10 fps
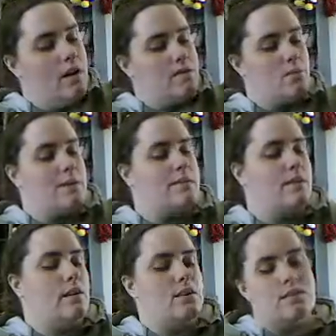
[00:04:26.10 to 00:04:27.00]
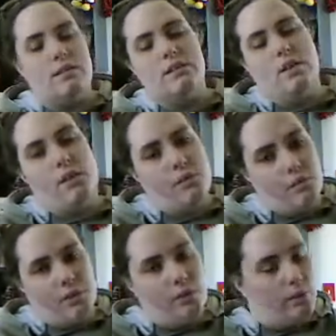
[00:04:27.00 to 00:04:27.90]
So basically you just need to go
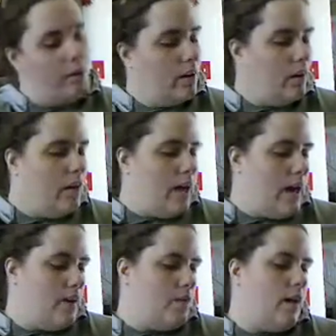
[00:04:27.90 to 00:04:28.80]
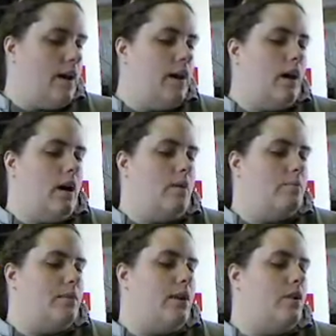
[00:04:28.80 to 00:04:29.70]
through and write,
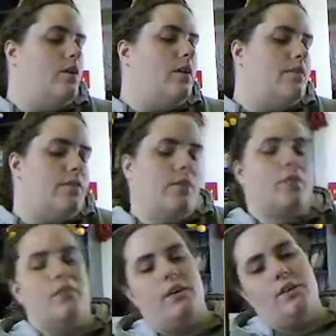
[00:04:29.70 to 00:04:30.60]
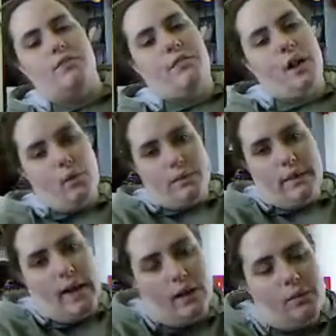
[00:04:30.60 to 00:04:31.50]
if you feel you've dealt with
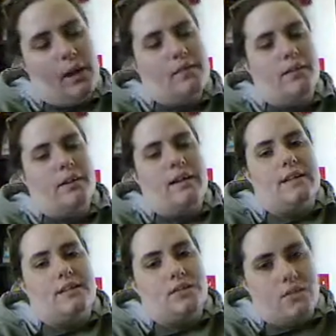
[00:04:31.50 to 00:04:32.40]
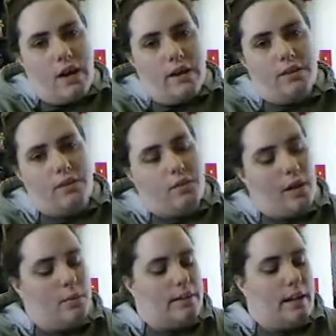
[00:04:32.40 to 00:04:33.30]
that or whatever and that's a strength, you
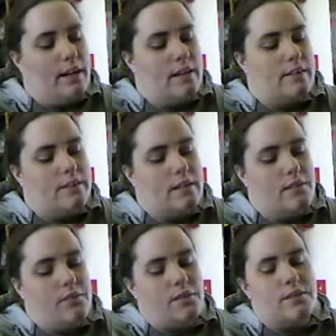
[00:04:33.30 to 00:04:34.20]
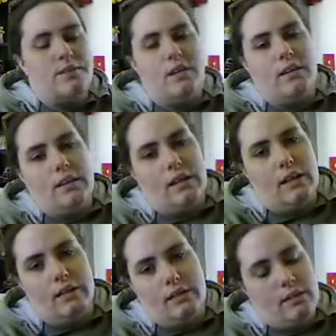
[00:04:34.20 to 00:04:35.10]
write what that is. If it's still a
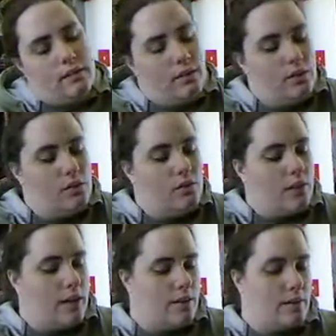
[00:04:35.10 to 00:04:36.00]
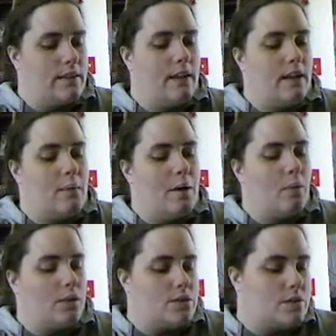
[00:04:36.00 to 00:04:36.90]
need, you kind of write that in about
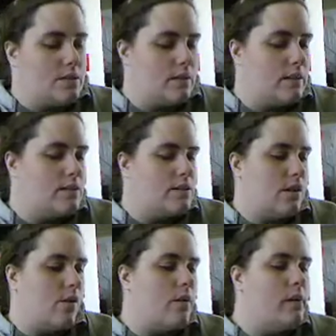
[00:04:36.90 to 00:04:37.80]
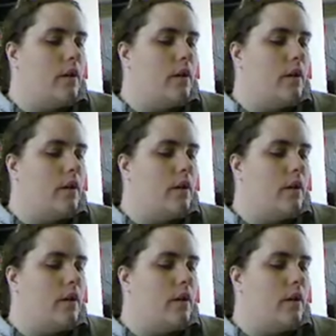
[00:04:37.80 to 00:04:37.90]
what you still need to do.